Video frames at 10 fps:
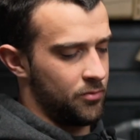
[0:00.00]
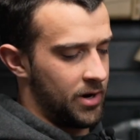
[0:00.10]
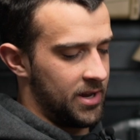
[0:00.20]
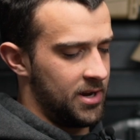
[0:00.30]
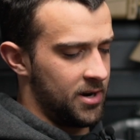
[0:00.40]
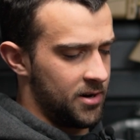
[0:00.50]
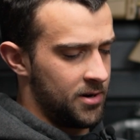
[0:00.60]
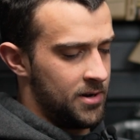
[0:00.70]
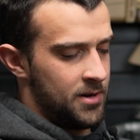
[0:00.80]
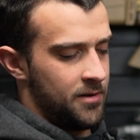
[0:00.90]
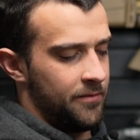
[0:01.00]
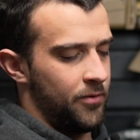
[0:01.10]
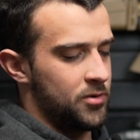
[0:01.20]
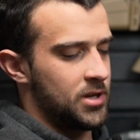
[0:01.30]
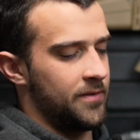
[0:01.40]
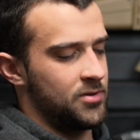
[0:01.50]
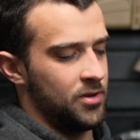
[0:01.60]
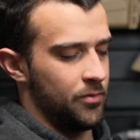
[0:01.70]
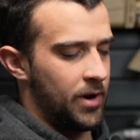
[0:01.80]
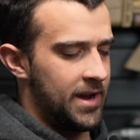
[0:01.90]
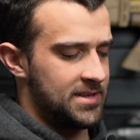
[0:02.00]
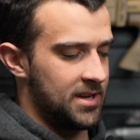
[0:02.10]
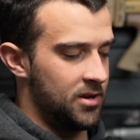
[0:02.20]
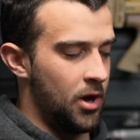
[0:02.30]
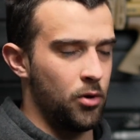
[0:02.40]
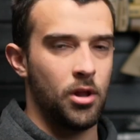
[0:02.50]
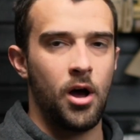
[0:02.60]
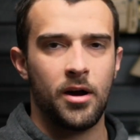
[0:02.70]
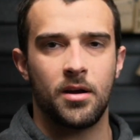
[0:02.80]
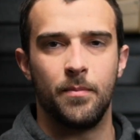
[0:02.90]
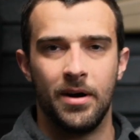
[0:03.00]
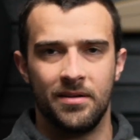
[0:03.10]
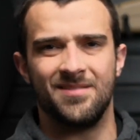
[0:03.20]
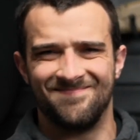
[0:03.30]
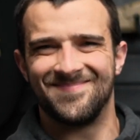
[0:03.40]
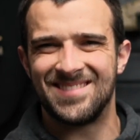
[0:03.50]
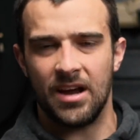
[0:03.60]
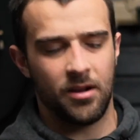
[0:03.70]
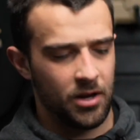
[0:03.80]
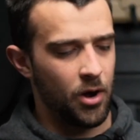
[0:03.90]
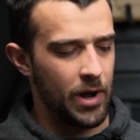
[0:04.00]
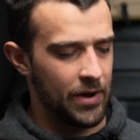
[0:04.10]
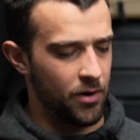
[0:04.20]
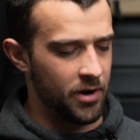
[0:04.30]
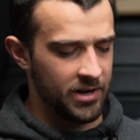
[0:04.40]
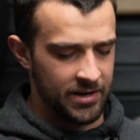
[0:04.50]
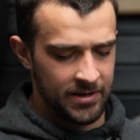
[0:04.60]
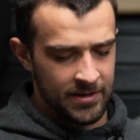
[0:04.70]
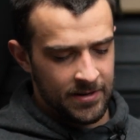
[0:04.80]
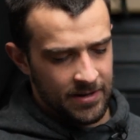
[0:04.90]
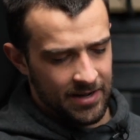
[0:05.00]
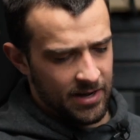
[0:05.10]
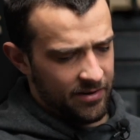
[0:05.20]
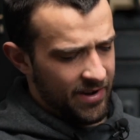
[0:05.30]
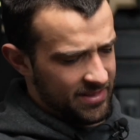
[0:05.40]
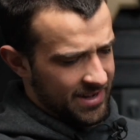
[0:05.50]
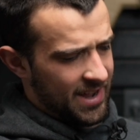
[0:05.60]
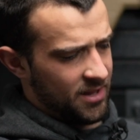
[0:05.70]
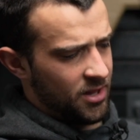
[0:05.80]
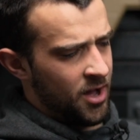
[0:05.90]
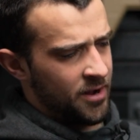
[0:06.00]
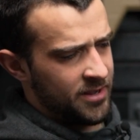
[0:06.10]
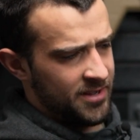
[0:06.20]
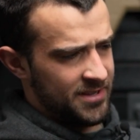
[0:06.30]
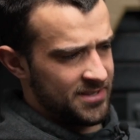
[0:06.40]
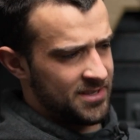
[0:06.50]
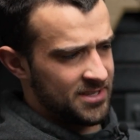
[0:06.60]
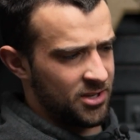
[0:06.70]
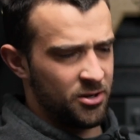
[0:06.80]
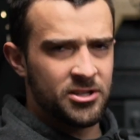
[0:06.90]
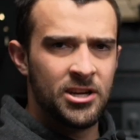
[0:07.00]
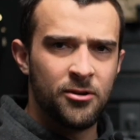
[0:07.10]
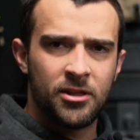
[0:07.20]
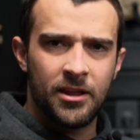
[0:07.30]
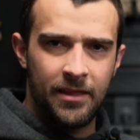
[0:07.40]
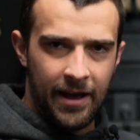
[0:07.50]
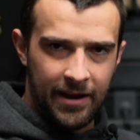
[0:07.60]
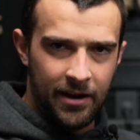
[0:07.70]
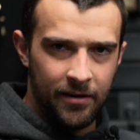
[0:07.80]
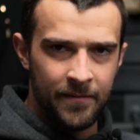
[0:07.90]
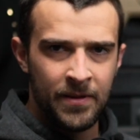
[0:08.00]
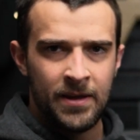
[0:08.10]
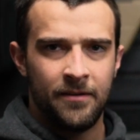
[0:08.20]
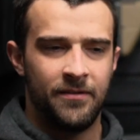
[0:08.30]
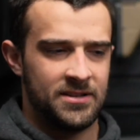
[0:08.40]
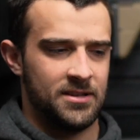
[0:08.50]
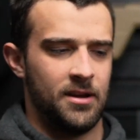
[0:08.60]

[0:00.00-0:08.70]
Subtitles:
right here. Folds off to the right. No lock, but it's not gonna go out on you. In fact, the kind of lock is this little tooth that kind of fits in